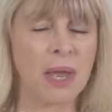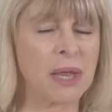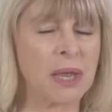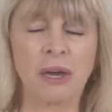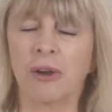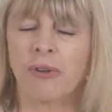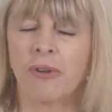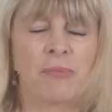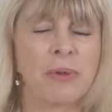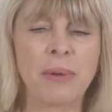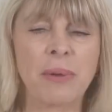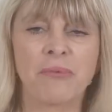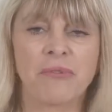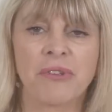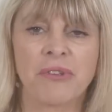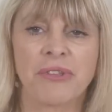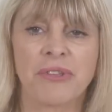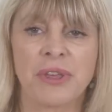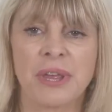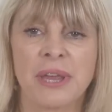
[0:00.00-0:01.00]
I can't remember
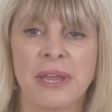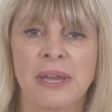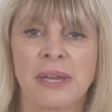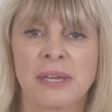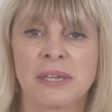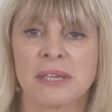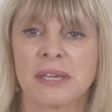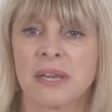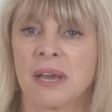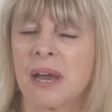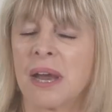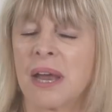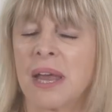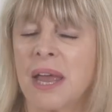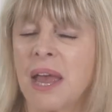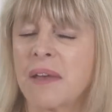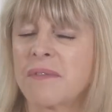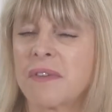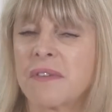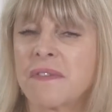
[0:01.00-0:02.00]
a thing, to I
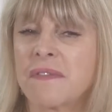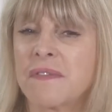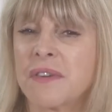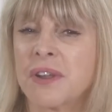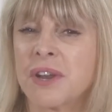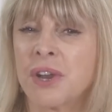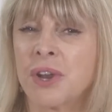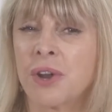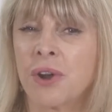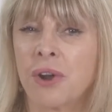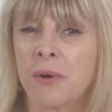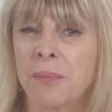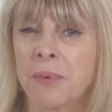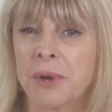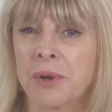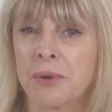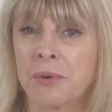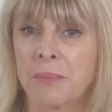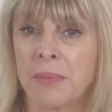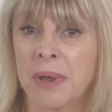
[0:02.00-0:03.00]
have a
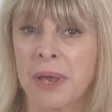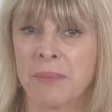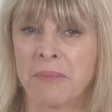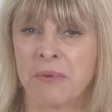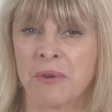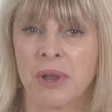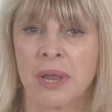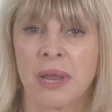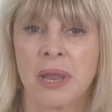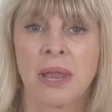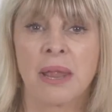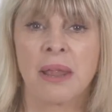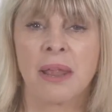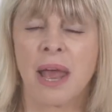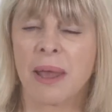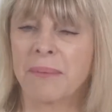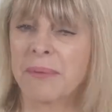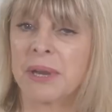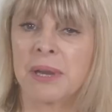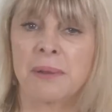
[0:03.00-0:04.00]
phenomenal memory.
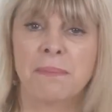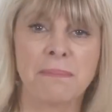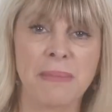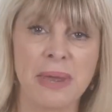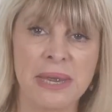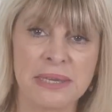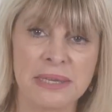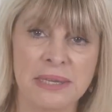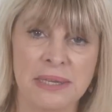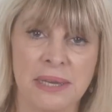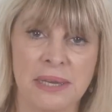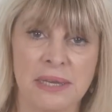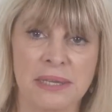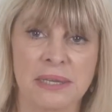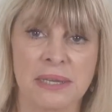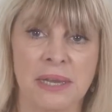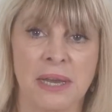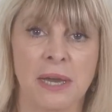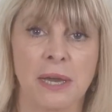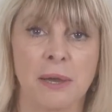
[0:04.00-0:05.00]
I'm going to mess
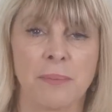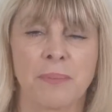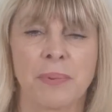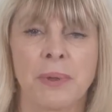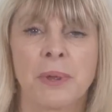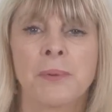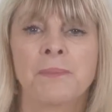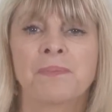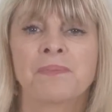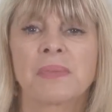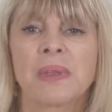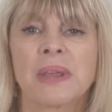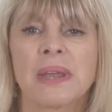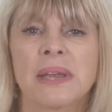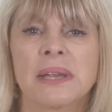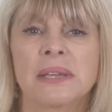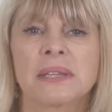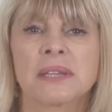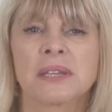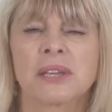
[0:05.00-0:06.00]
this up.
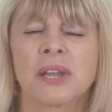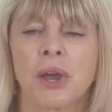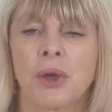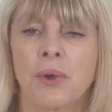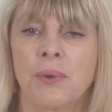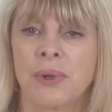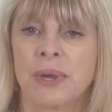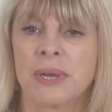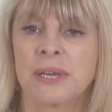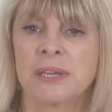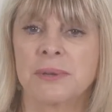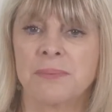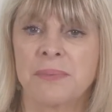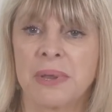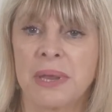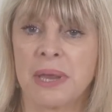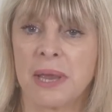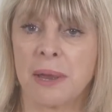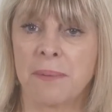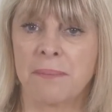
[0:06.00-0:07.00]
It's going to
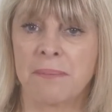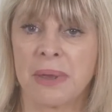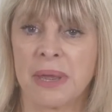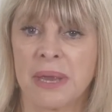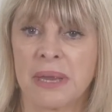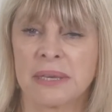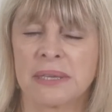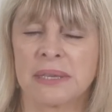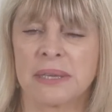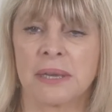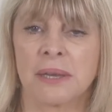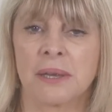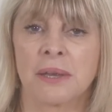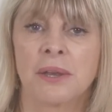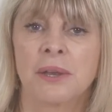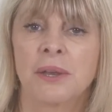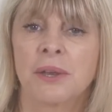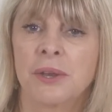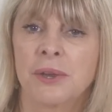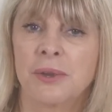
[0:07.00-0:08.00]
be amazing.
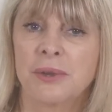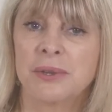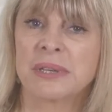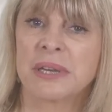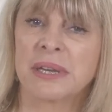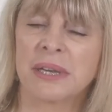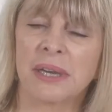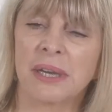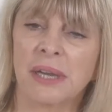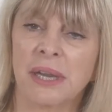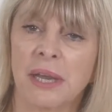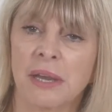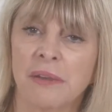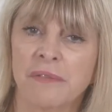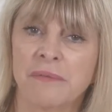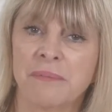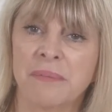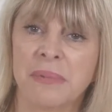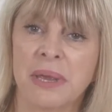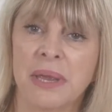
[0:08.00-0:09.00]
Who's going to
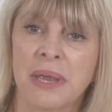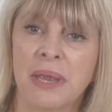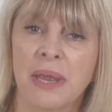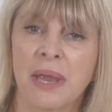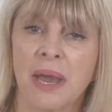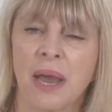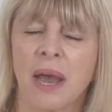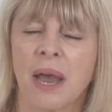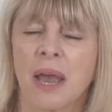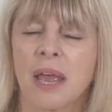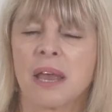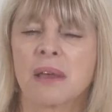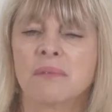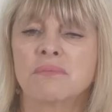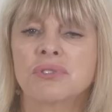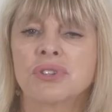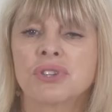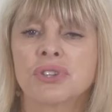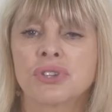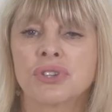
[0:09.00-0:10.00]
love me? I
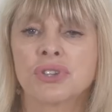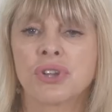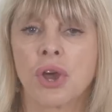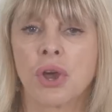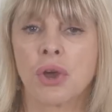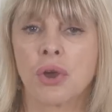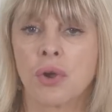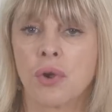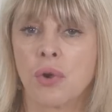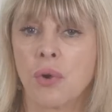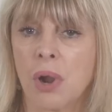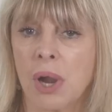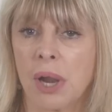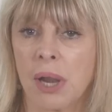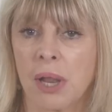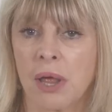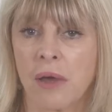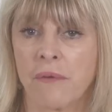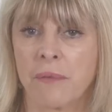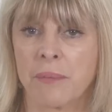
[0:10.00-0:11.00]
am so
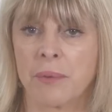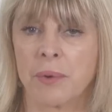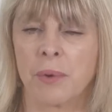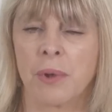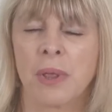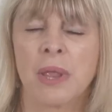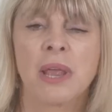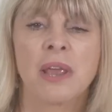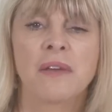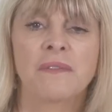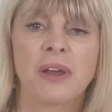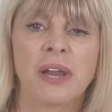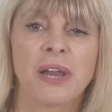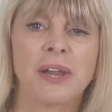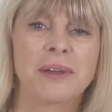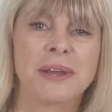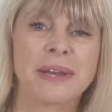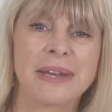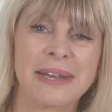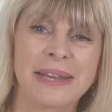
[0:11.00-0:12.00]
lovable. If I
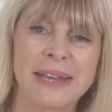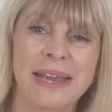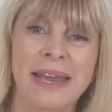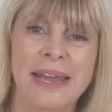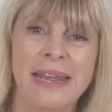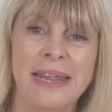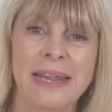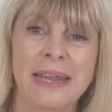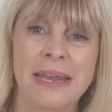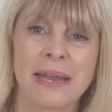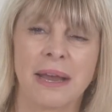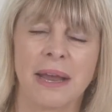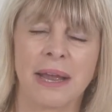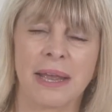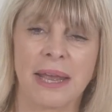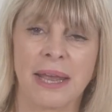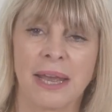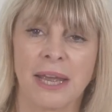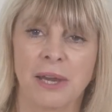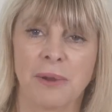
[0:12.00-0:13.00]
look at a cake, I
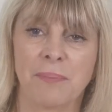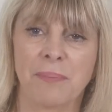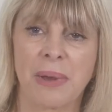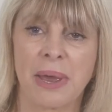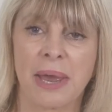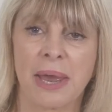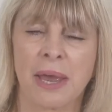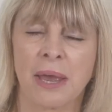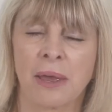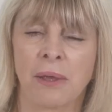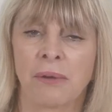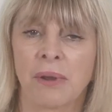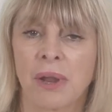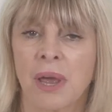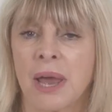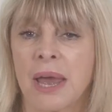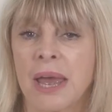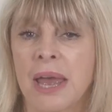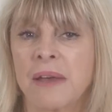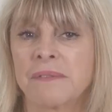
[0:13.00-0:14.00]
gain a pound.
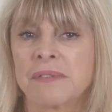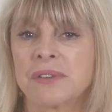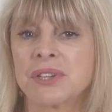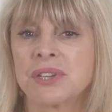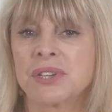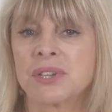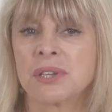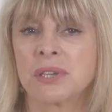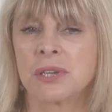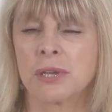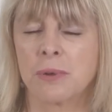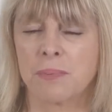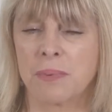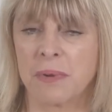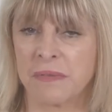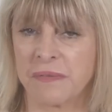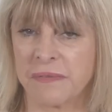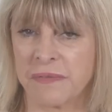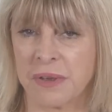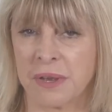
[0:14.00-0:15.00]
I have a
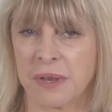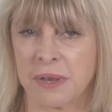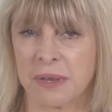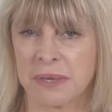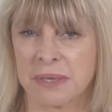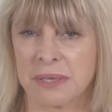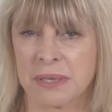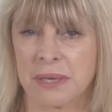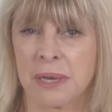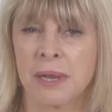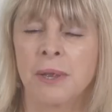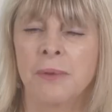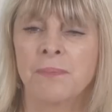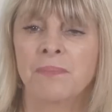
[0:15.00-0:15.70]
super fast,